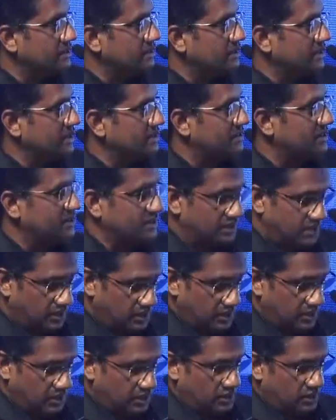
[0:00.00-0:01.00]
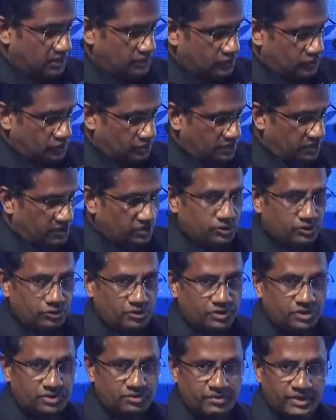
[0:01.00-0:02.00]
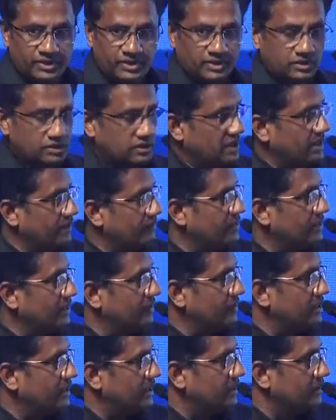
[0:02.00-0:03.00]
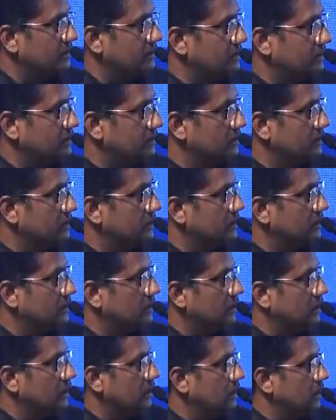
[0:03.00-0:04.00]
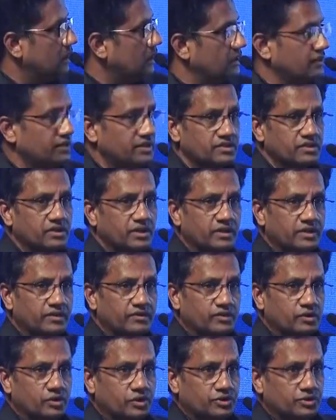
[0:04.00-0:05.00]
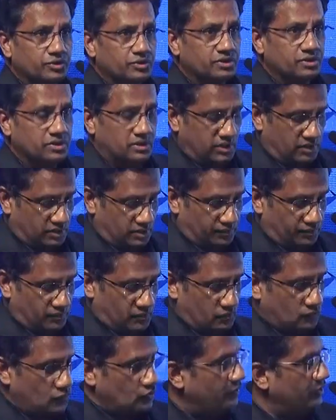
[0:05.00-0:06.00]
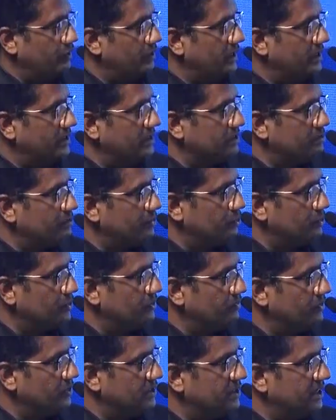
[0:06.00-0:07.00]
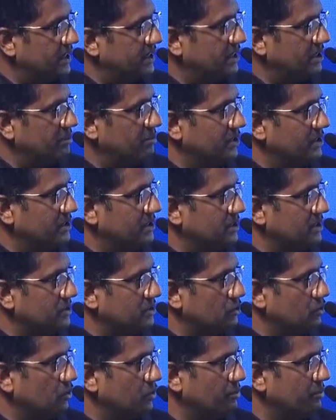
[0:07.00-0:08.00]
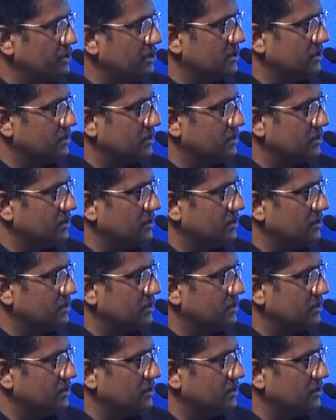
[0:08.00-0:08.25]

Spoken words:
the STJ. So should this patient have TAVI done? And these kind of tortuosities. So when you get these beautiful 3D images, don't be sort